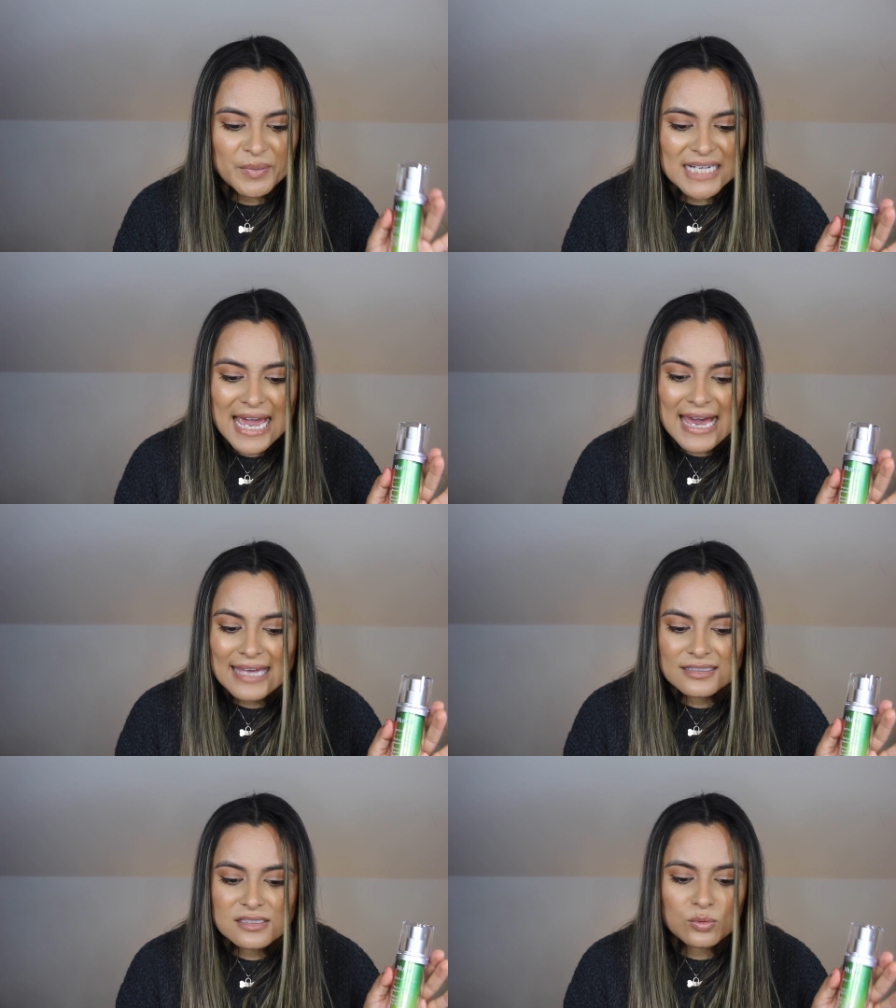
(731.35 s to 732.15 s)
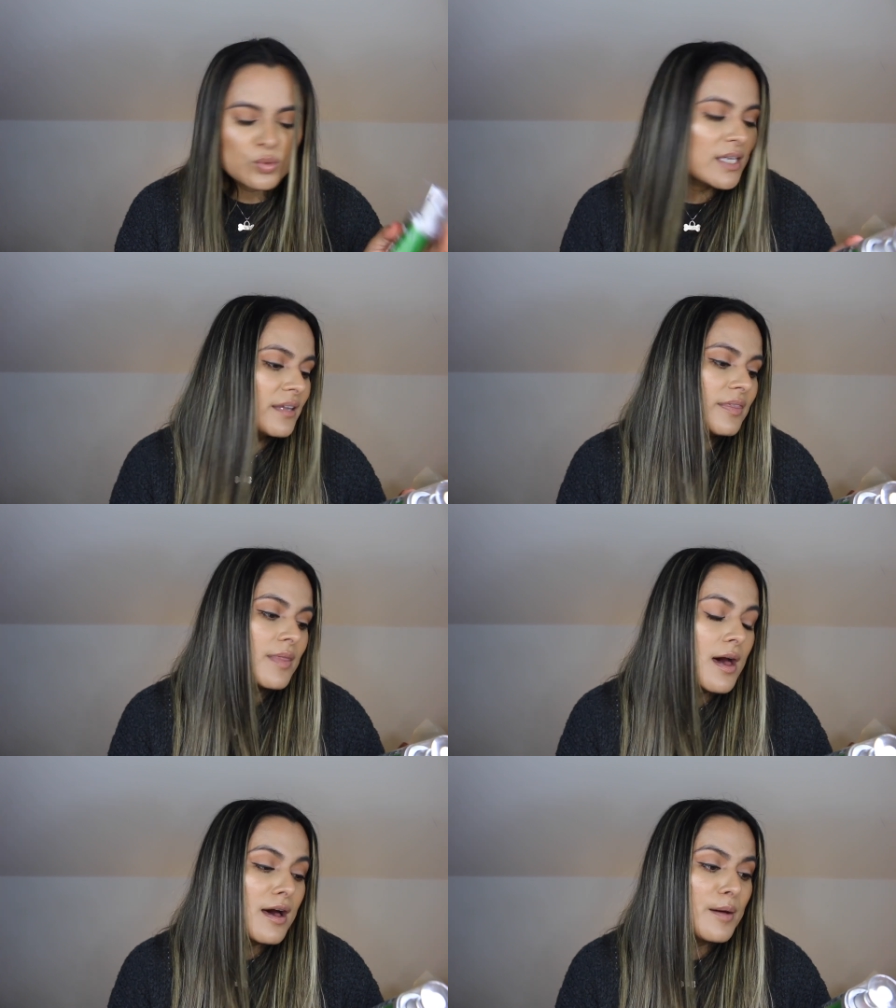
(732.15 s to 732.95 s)
But as with
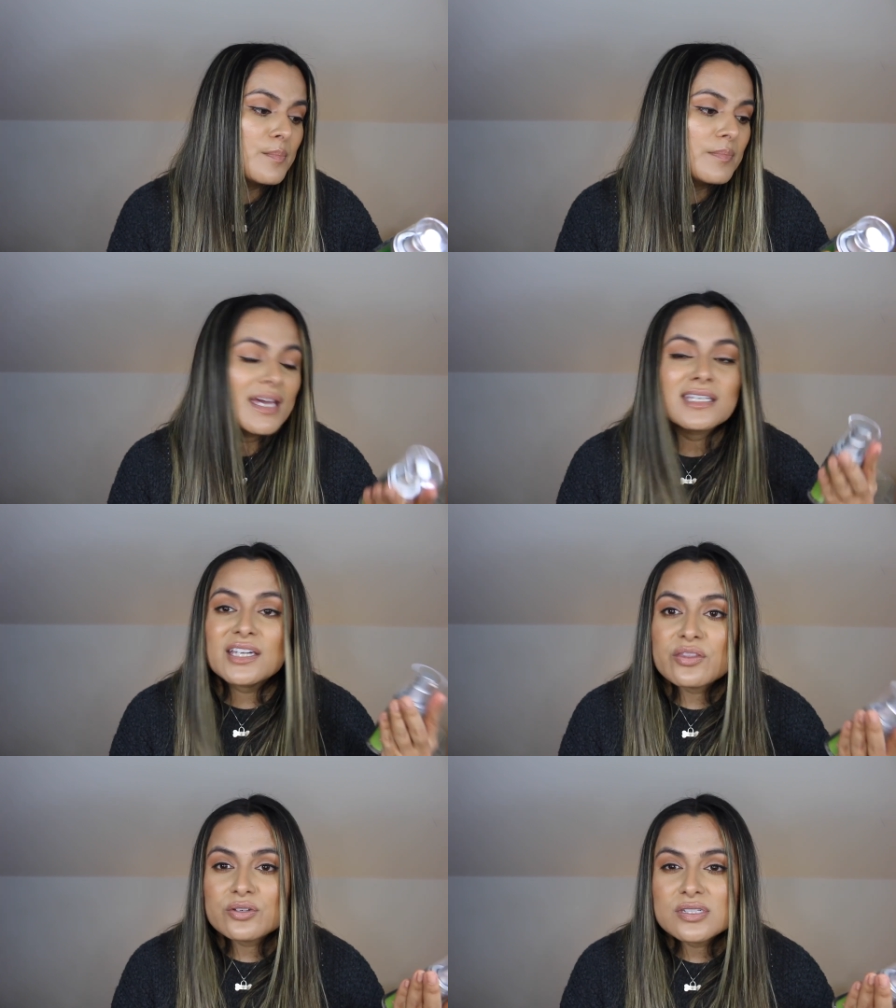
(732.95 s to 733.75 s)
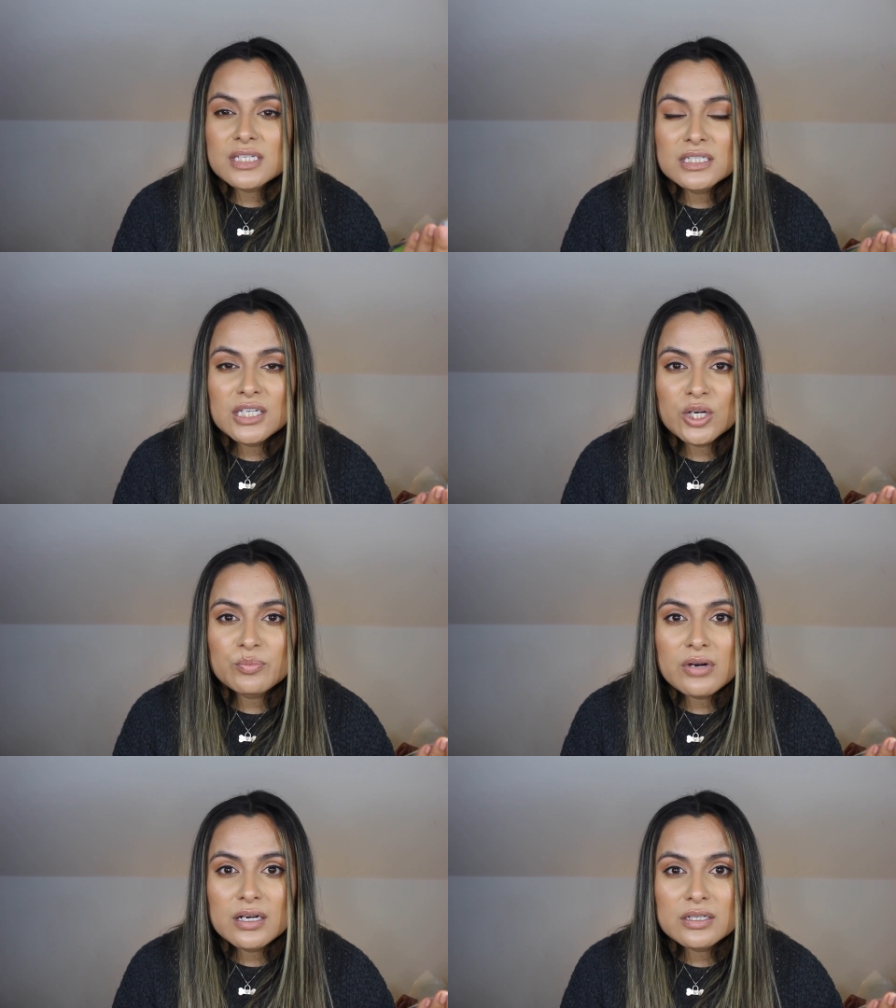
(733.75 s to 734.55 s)
um, any other skincare
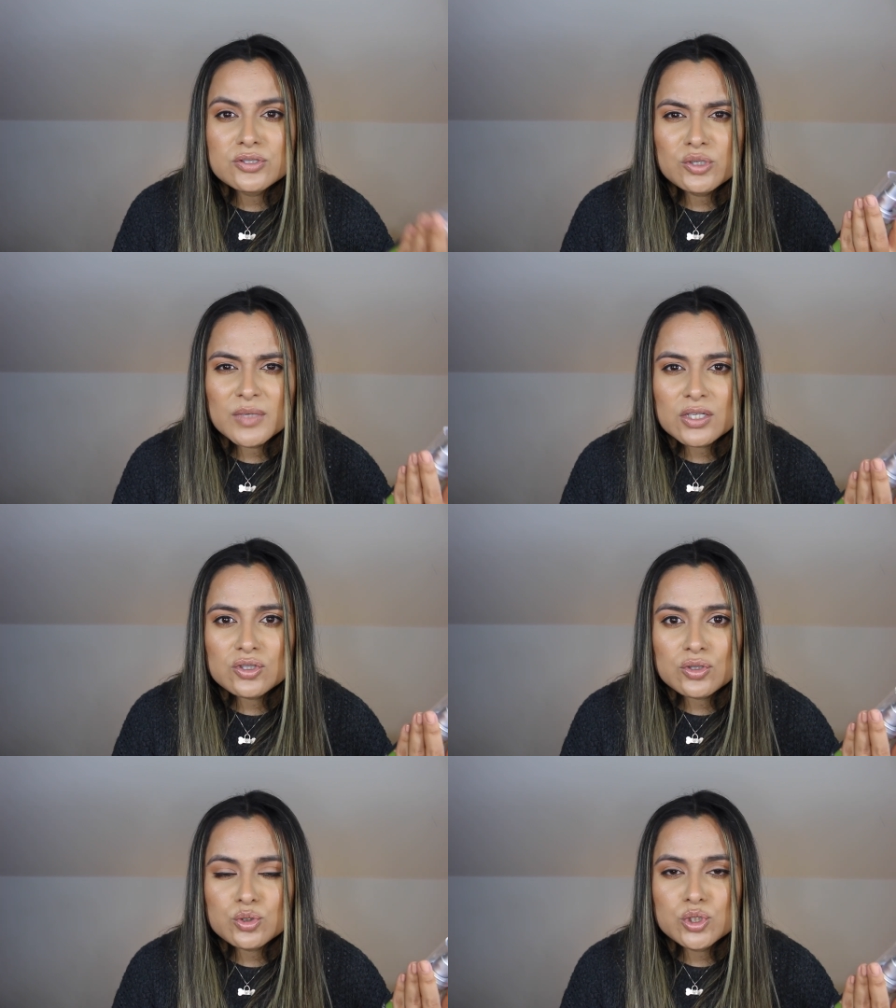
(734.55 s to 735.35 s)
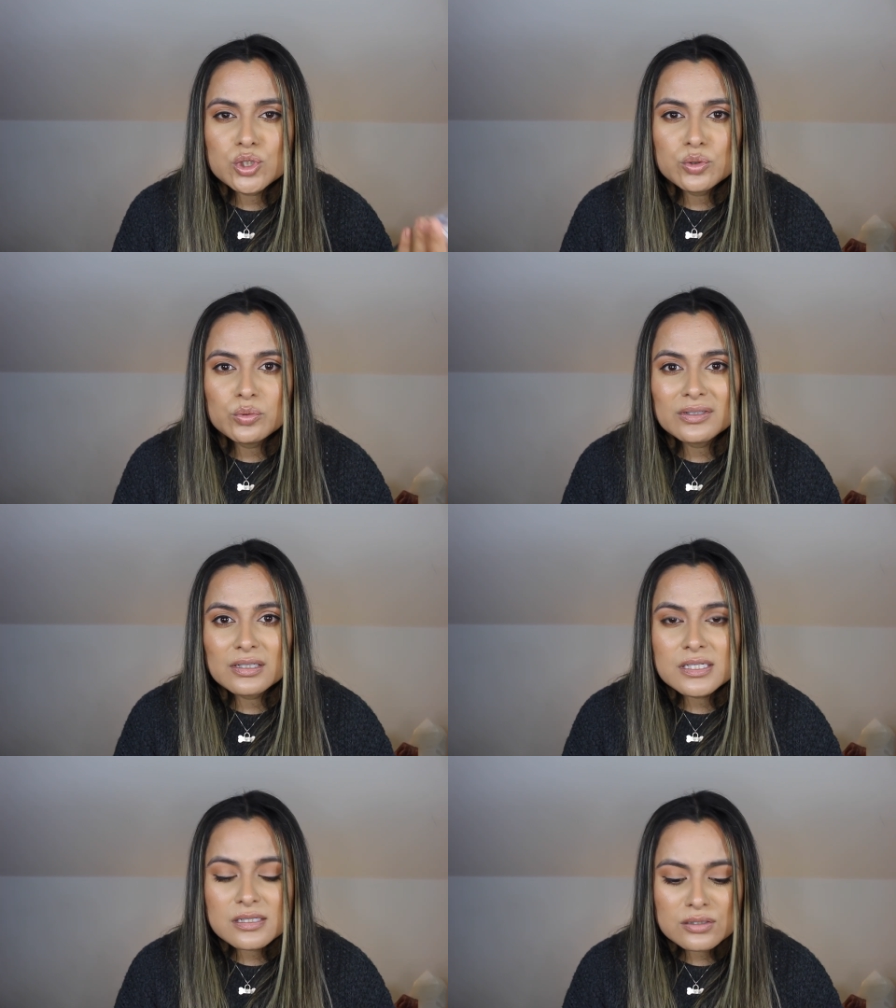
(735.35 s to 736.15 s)
product, do make sure to
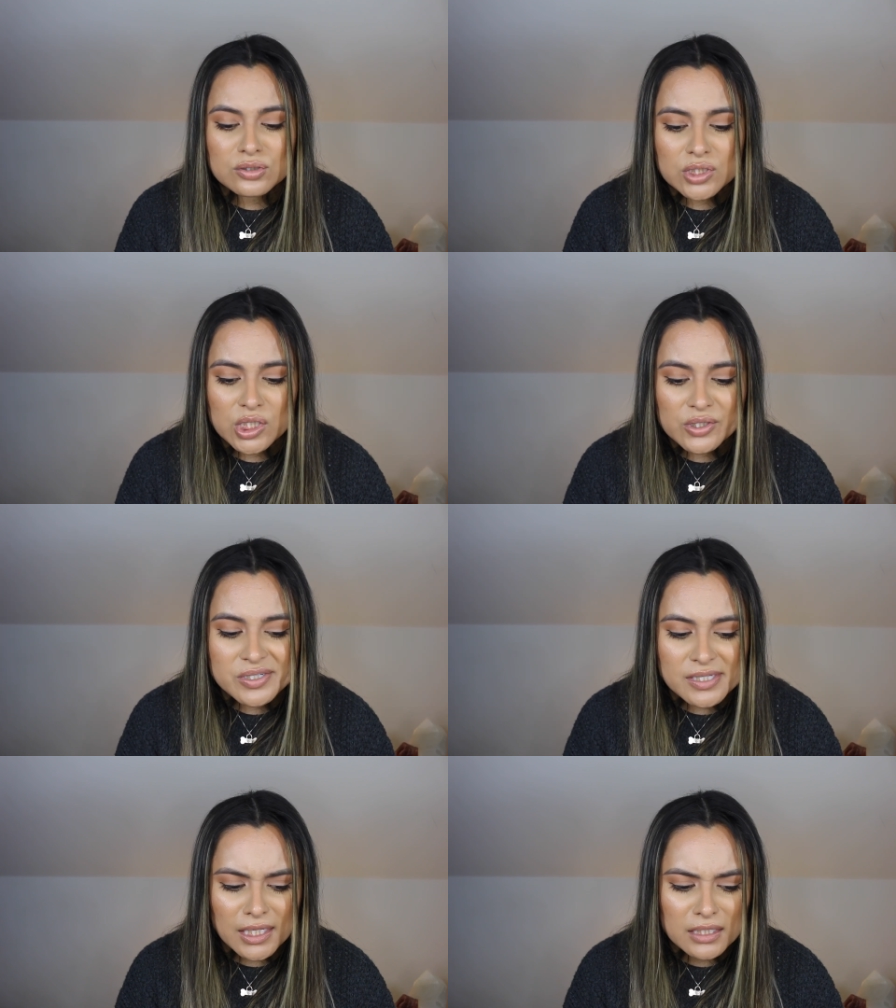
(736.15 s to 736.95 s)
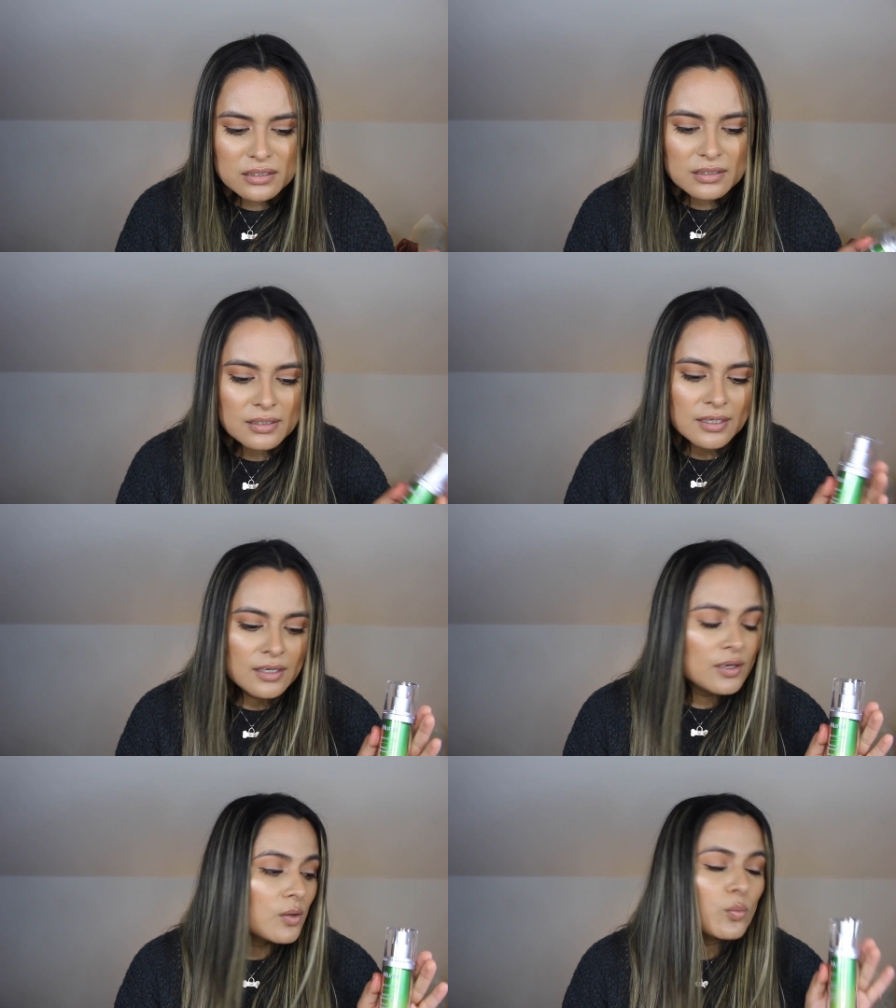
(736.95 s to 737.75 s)
listen to your skin
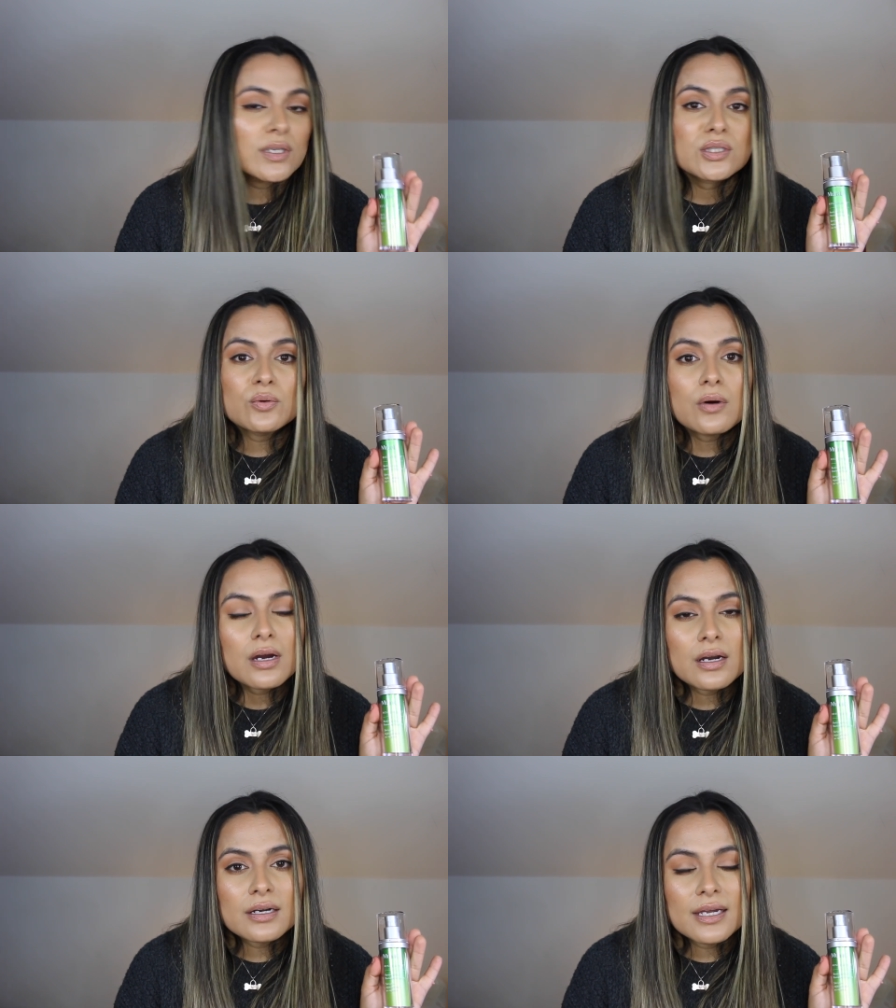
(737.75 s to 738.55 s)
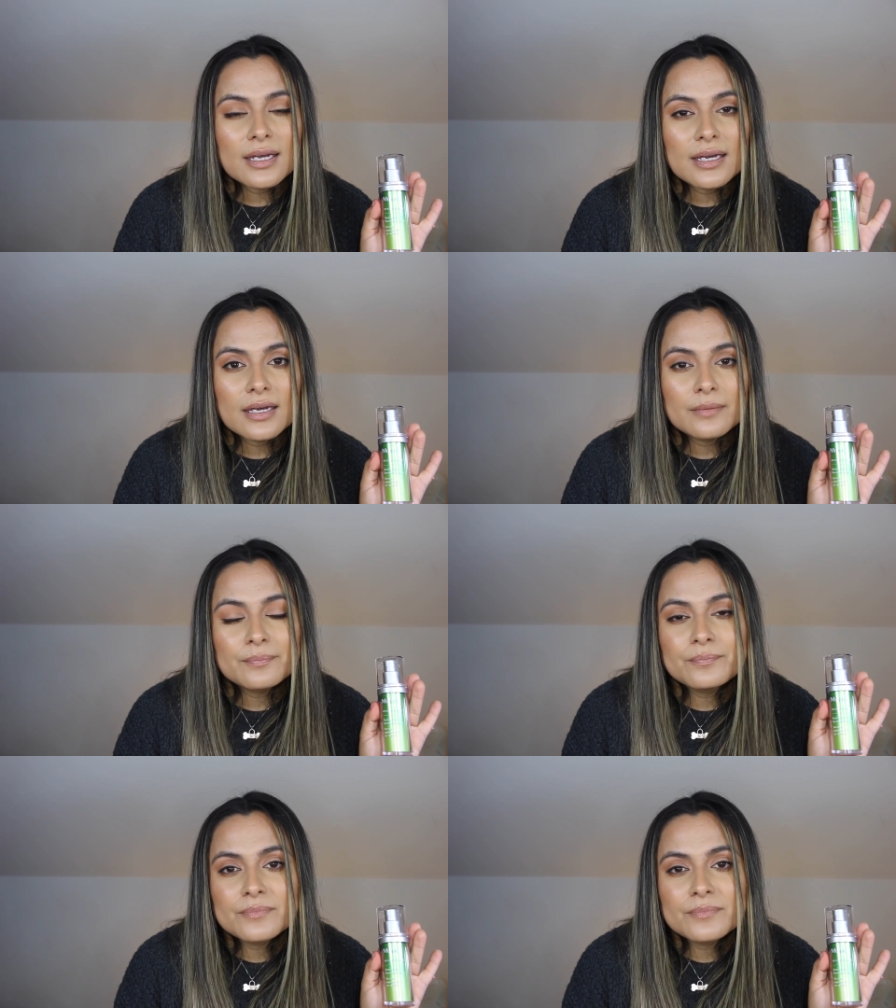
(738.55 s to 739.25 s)
when you are um,